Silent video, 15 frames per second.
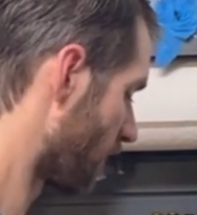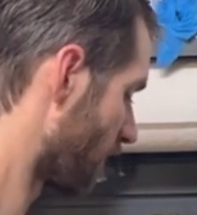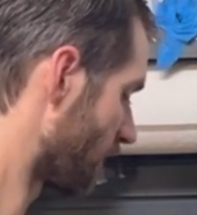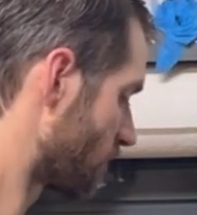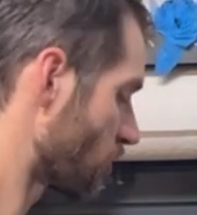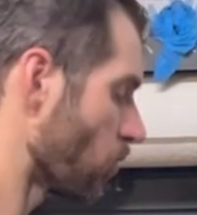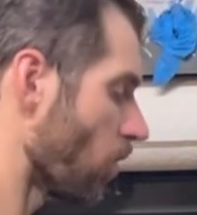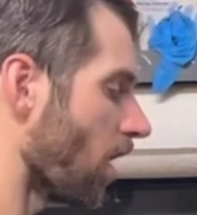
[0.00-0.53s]

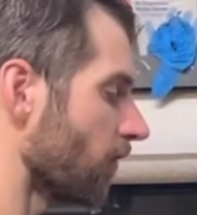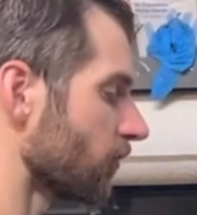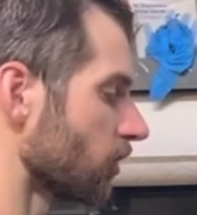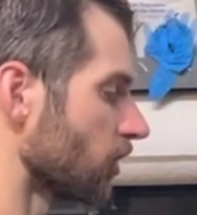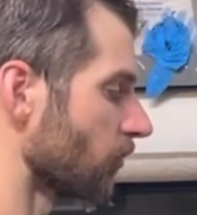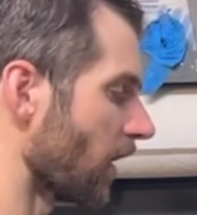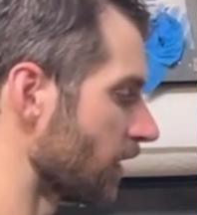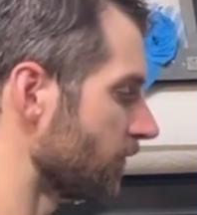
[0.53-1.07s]
They do
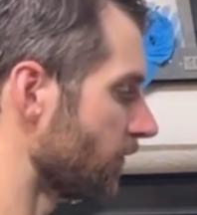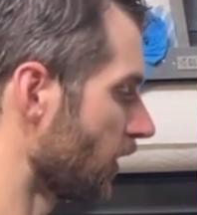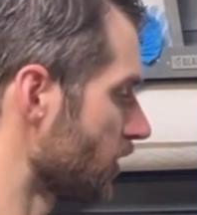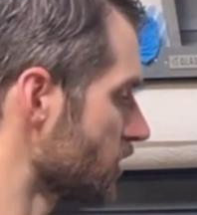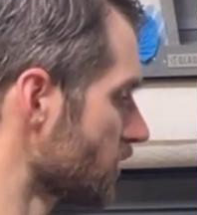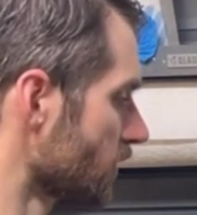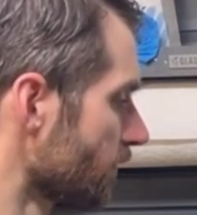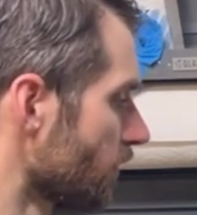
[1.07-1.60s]
offer a red
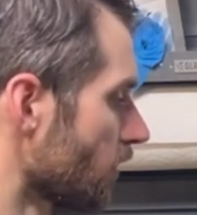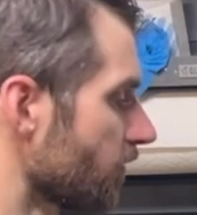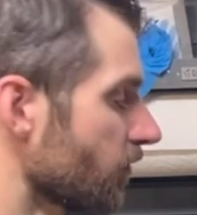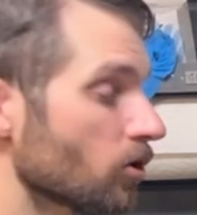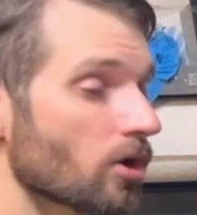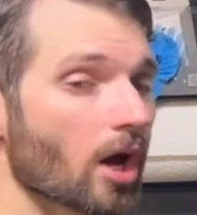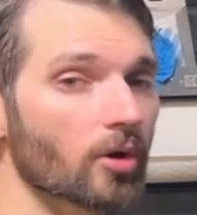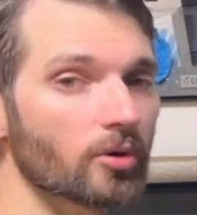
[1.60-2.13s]
version for a
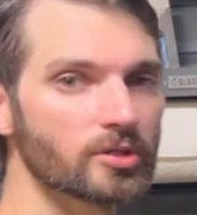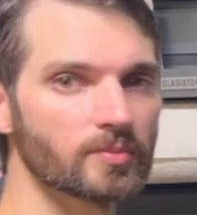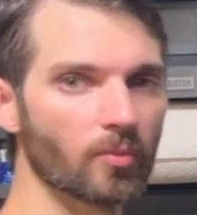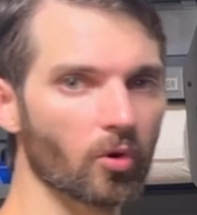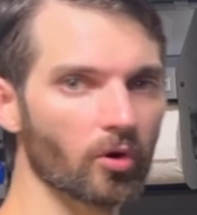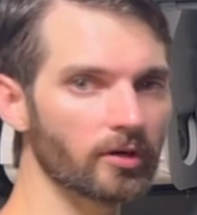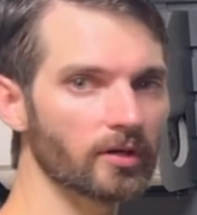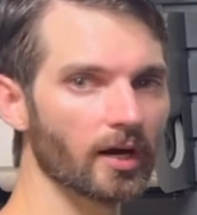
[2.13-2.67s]
few dollars
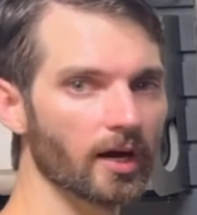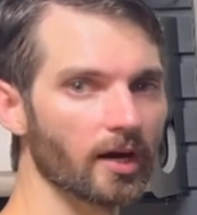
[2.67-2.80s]
more